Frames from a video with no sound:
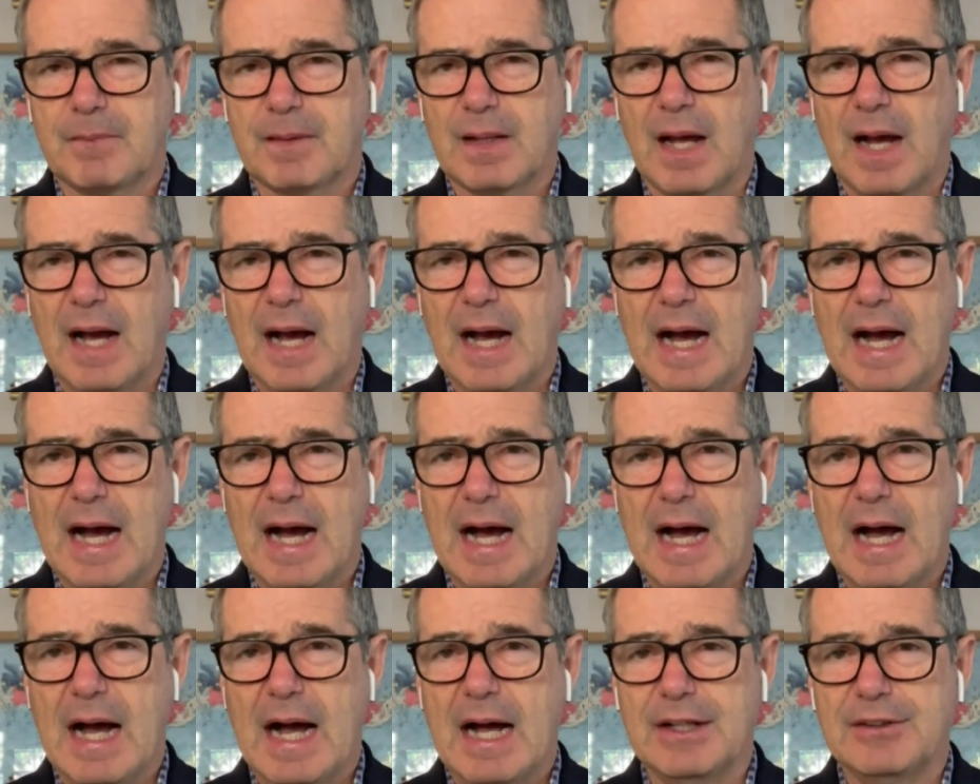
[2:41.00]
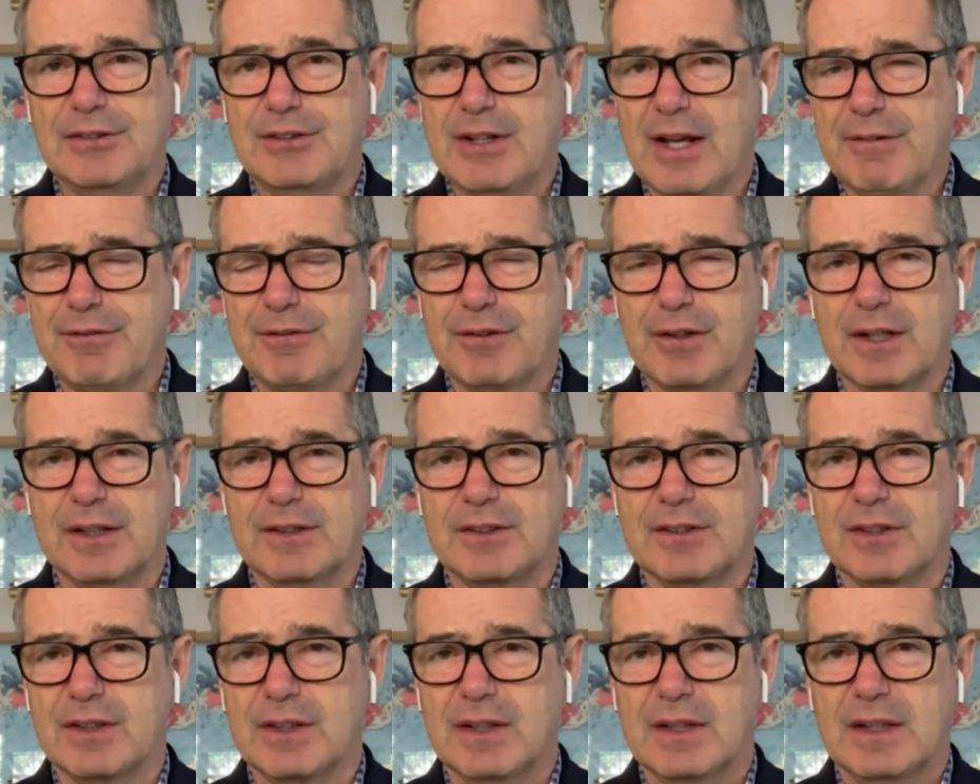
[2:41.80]
uh,
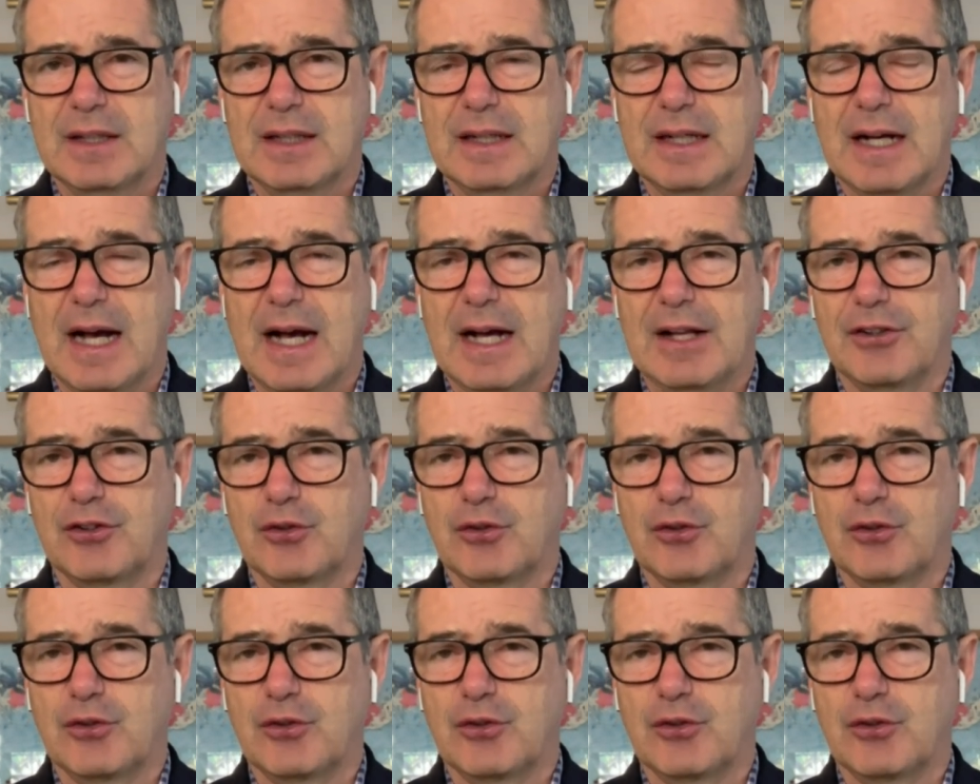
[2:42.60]
definite uh,